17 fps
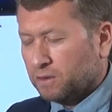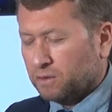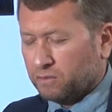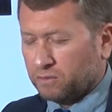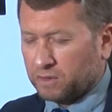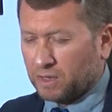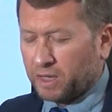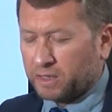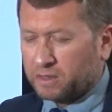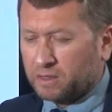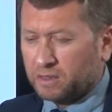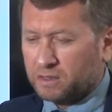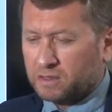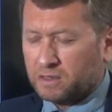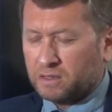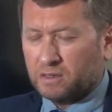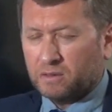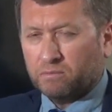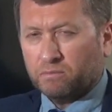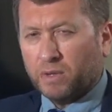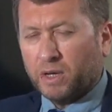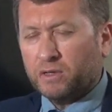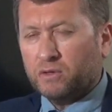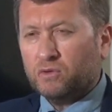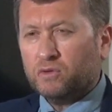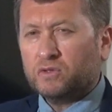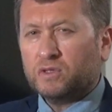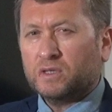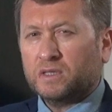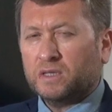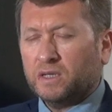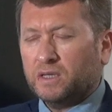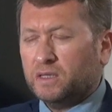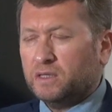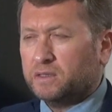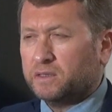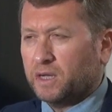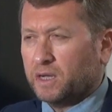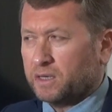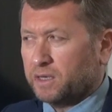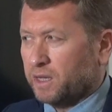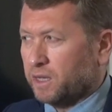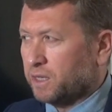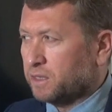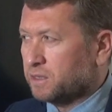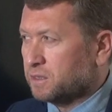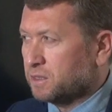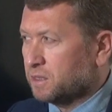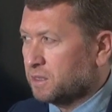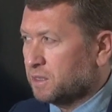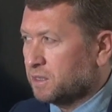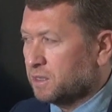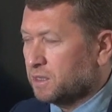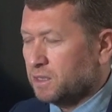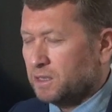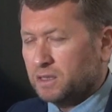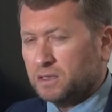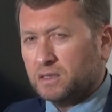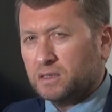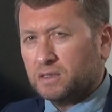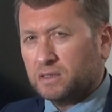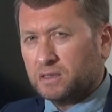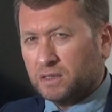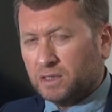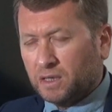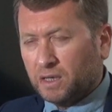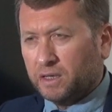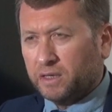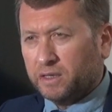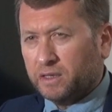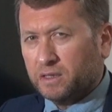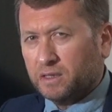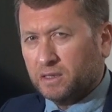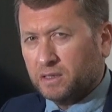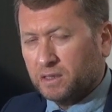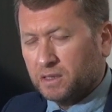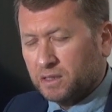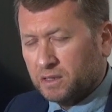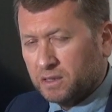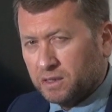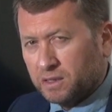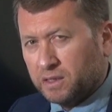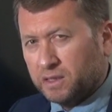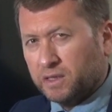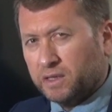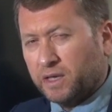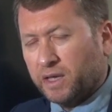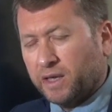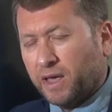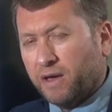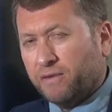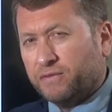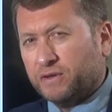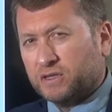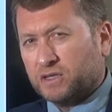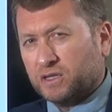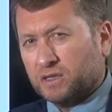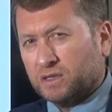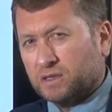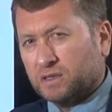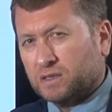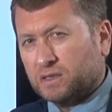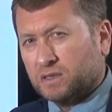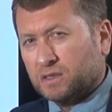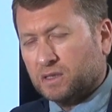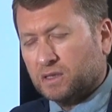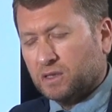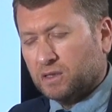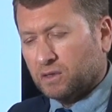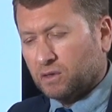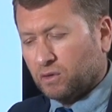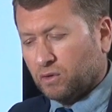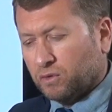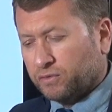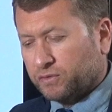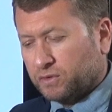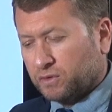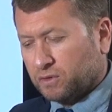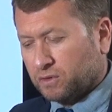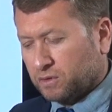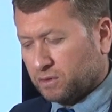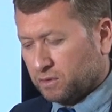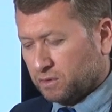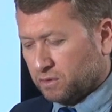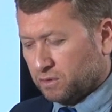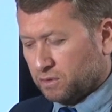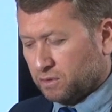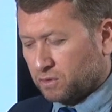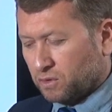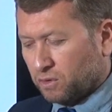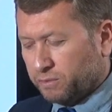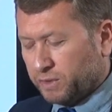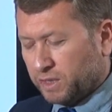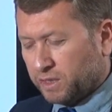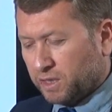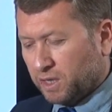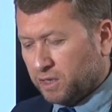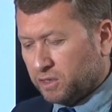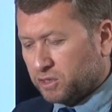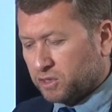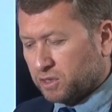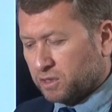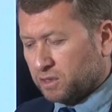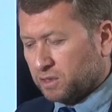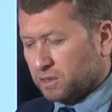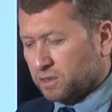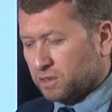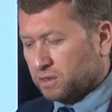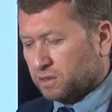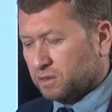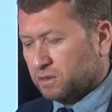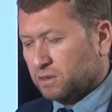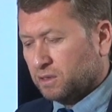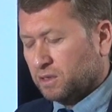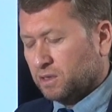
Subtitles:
Like this, by using the internet, it is really efficient of the communication,